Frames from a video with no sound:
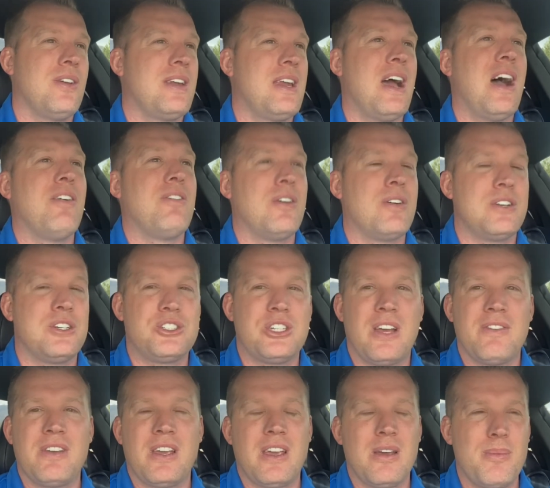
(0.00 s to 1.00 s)
and now I've owned a
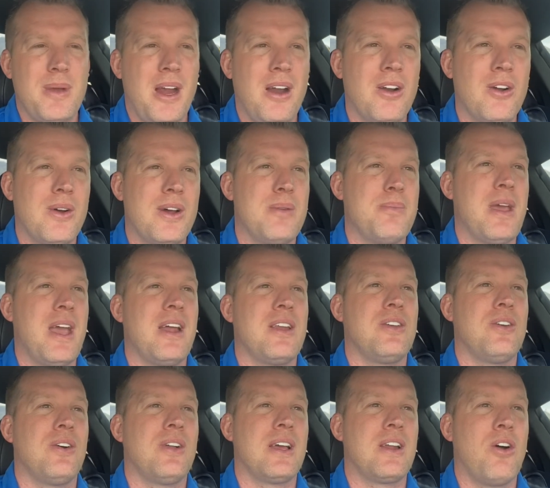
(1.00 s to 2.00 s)
Chevy Camaro in
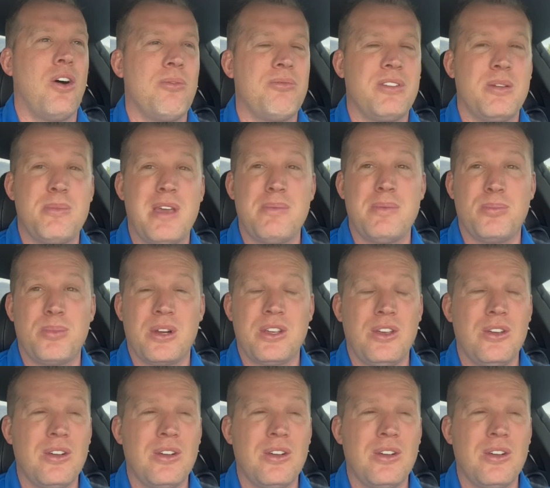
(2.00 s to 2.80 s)
manual, and hopefully maybe bring you